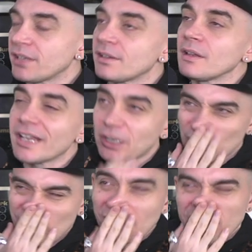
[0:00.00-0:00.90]
it's
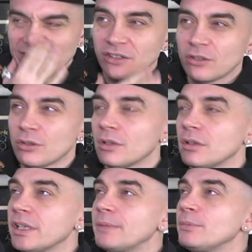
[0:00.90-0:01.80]
like when you're
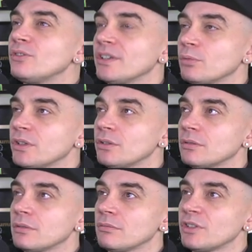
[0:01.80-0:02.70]
in music, when
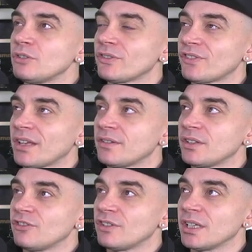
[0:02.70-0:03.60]
you're when you're a sound
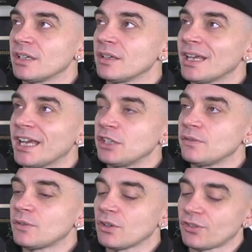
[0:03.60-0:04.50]
engineer
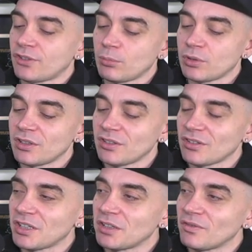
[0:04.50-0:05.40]
and you've got someone
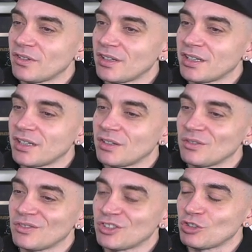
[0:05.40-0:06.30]
that's kind of I don't
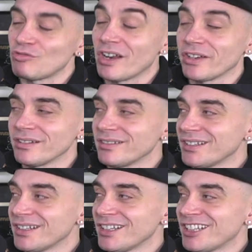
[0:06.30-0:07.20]
know, just a runner,
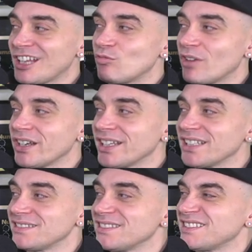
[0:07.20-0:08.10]
that runner
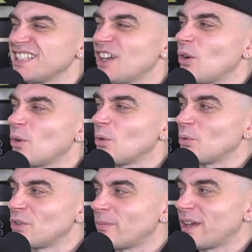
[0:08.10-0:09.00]
gets to see
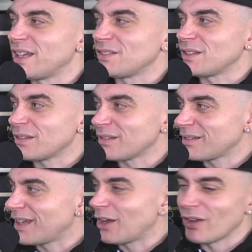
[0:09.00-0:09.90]
all the amazing
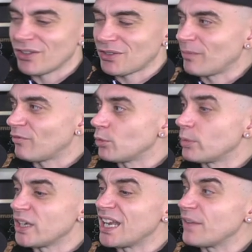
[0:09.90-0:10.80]
artists come
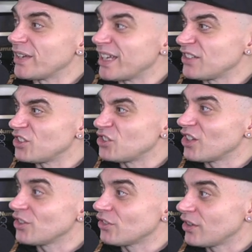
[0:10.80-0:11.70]
through, but never gets the
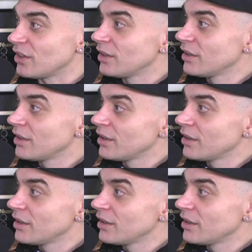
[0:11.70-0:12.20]
chance to,